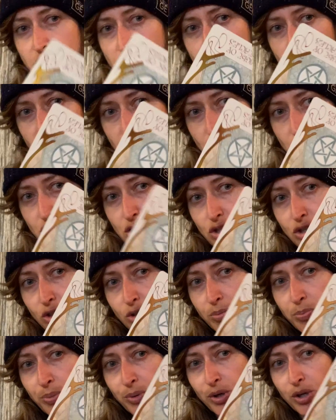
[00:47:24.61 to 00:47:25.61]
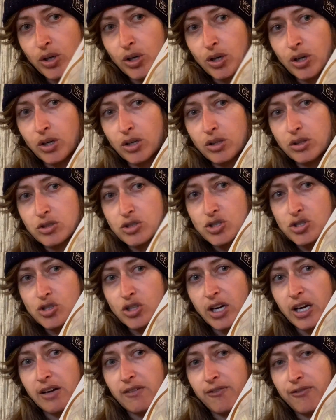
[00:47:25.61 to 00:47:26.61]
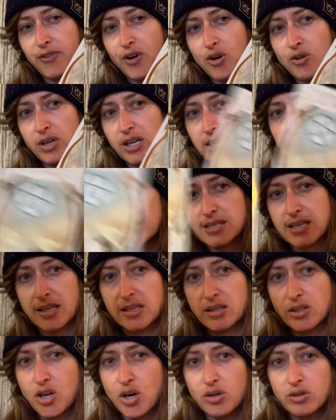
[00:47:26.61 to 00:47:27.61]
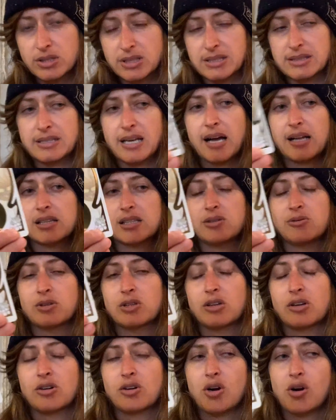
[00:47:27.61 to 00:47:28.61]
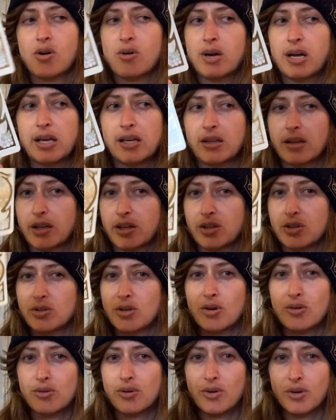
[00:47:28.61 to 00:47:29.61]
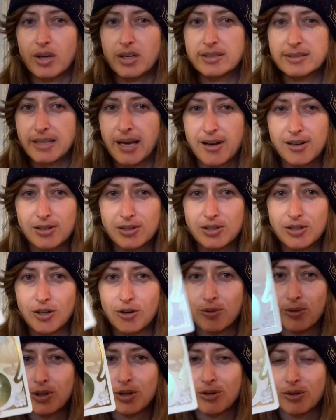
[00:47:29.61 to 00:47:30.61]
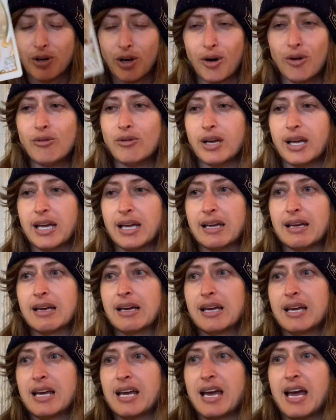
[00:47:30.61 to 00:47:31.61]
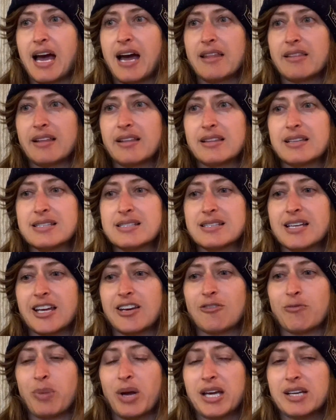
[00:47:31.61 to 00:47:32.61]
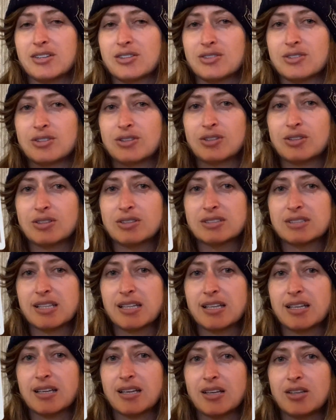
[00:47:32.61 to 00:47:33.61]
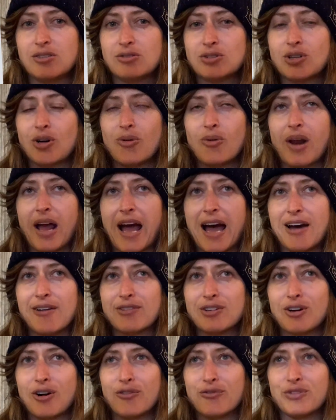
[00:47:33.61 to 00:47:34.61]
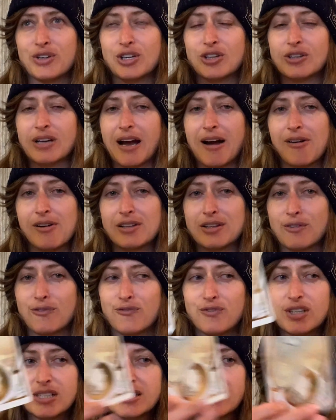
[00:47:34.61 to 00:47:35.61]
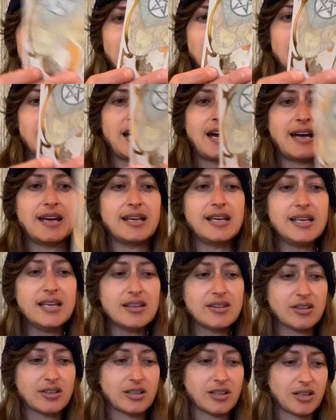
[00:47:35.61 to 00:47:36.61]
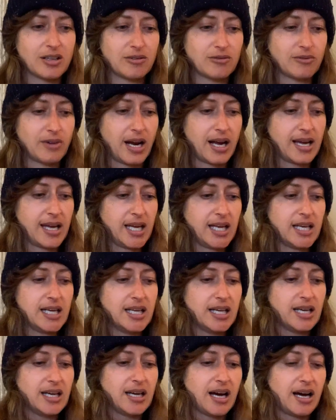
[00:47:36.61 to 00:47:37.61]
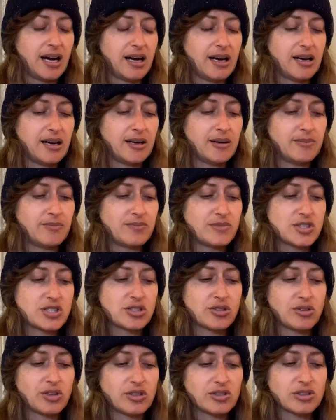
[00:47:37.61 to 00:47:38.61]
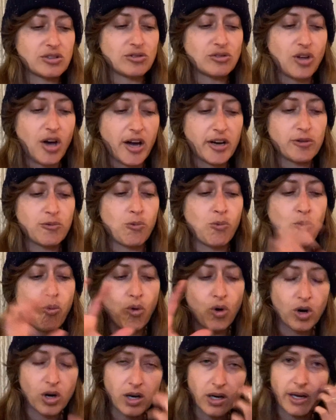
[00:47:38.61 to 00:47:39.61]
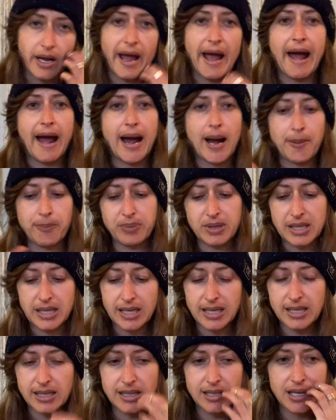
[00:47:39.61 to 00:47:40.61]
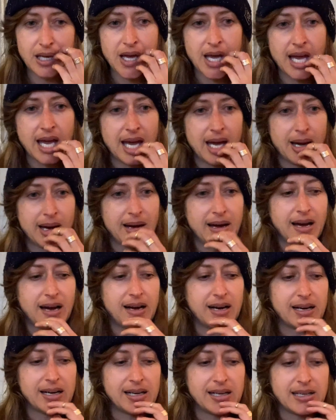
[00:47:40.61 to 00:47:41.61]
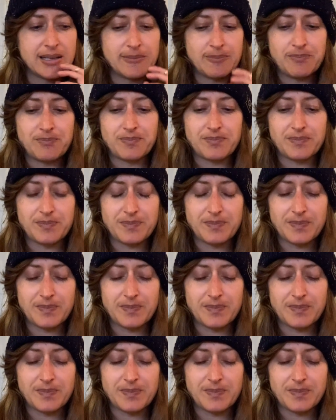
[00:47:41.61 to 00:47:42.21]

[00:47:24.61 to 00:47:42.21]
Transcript: super straight focus and knows exactly where they're going. Like you don't exactly know where you're going. And then this Knight of Pentacles, like you don't have it all figured out in the physical yet either, right? Um, so there's a lot of work happening. Um,